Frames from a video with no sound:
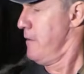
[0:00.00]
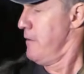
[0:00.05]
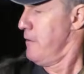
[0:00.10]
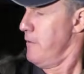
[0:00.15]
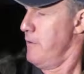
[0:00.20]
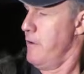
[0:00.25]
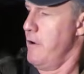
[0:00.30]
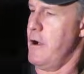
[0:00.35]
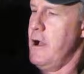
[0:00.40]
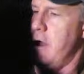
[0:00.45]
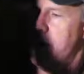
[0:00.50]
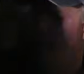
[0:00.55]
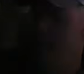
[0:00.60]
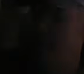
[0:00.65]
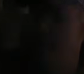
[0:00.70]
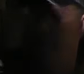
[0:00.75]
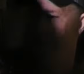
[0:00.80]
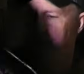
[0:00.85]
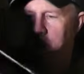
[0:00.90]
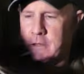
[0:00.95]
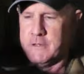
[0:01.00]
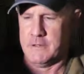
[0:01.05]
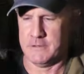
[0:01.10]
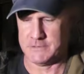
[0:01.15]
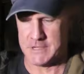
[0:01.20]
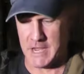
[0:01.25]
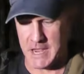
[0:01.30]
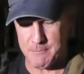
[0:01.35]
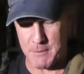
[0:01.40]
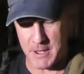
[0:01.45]
Right,
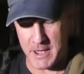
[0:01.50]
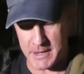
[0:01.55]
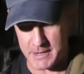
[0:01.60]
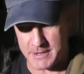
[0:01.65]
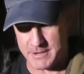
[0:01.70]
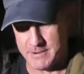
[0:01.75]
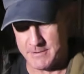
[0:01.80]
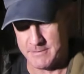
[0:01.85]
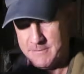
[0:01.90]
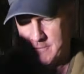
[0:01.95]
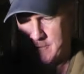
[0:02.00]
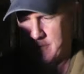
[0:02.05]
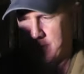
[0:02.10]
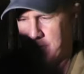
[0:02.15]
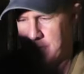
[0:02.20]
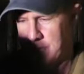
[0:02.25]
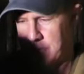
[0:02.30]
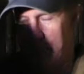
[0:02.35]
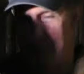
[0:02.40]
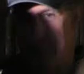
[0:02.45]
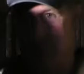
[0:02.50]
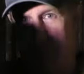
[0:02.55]
day pack. This